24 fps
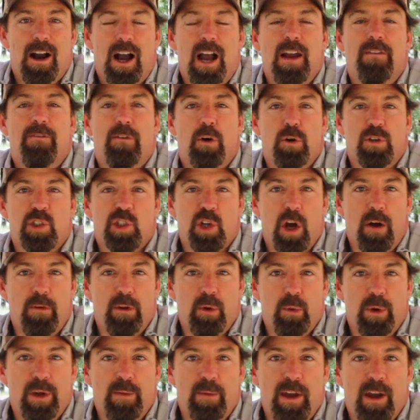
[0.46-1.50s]
Hi folks, John
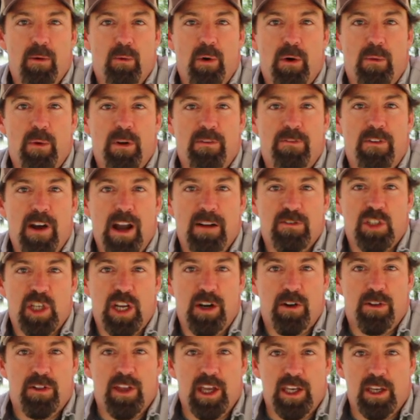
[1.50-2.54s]
with the Wingman one one five
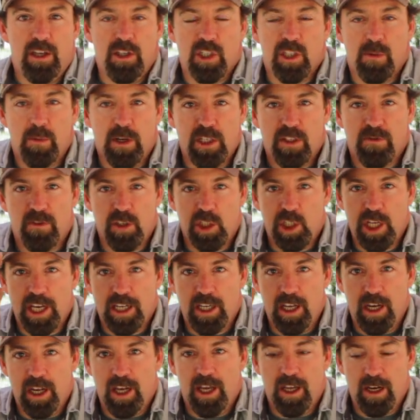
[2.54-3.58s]
channel. Thank you so much for
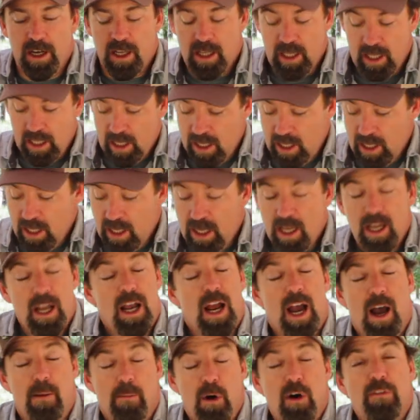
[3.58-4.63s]
checking in.
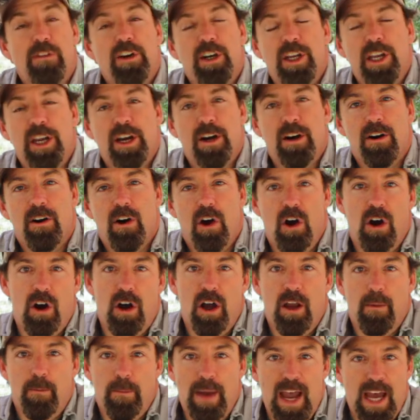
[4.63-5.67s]
I'm over here
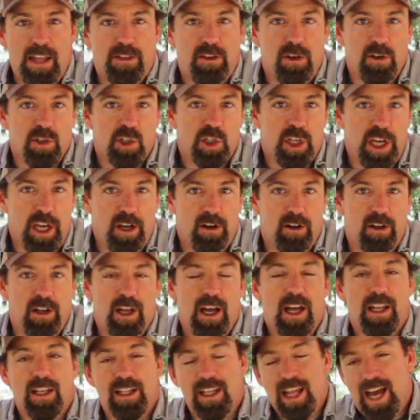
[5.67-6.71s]
on Matthew's channel,
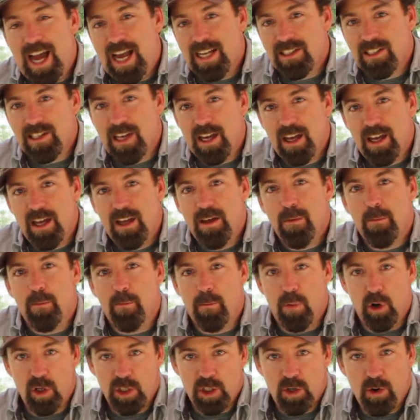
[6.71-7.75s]
Alaska
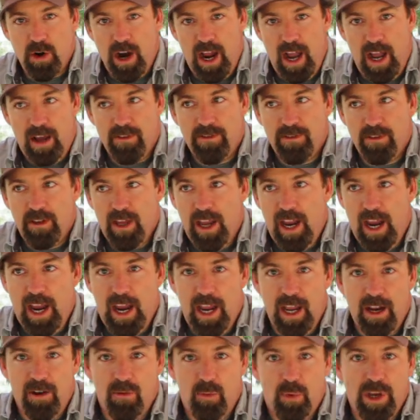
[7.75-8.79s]
Bushcraft,
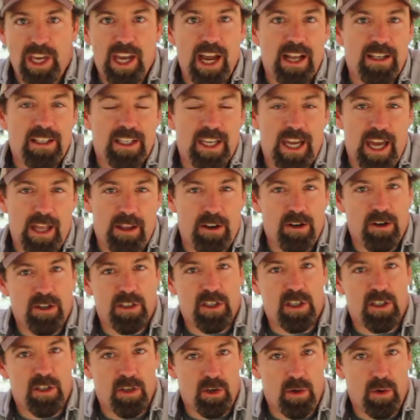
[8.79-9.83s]
and we got together
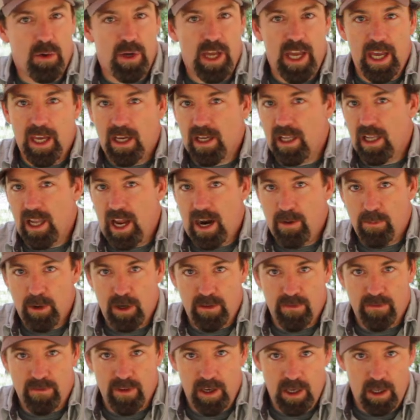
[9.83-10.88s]
to do a
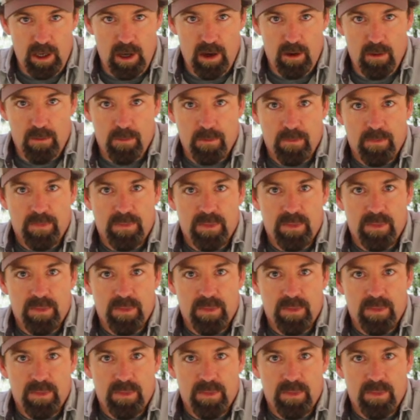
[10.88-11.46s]
collaborative video.